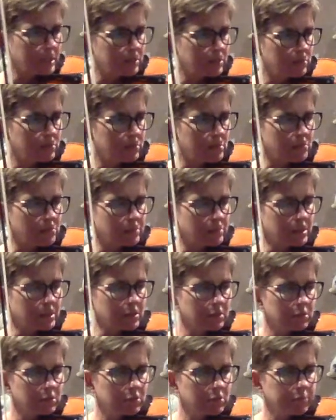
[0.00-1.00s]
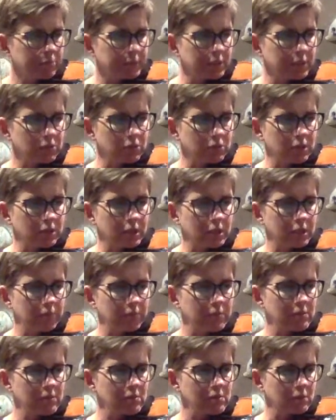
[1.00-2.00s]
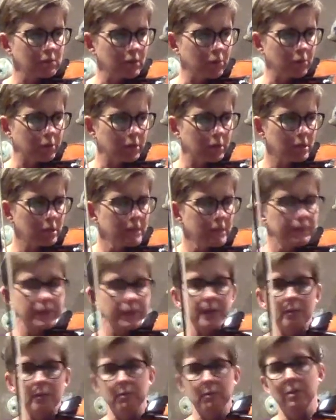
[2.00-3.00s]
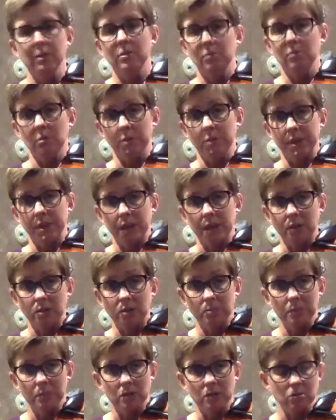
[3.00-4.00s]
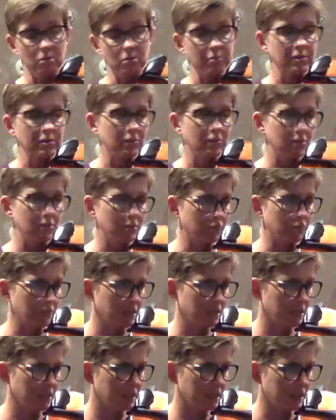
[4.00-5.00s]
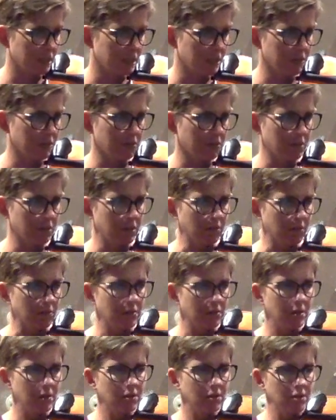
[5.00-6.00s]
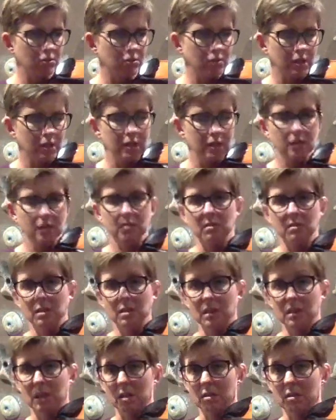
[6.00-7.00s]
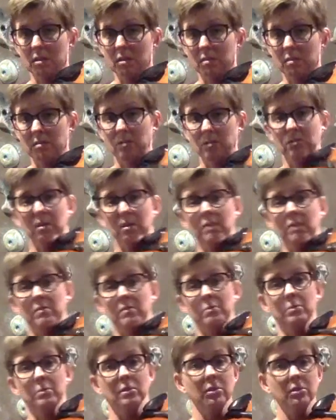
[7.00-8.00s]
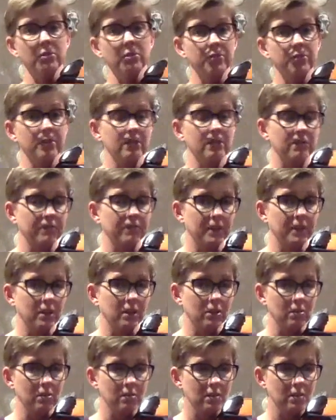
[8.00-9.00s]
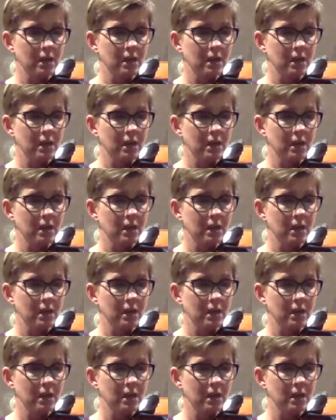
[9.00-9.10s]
do this one a little bit slower, and I'm going to do it without the metronome so you can really hear the notes. Now the trickiest thing here is you do have some low first fingers,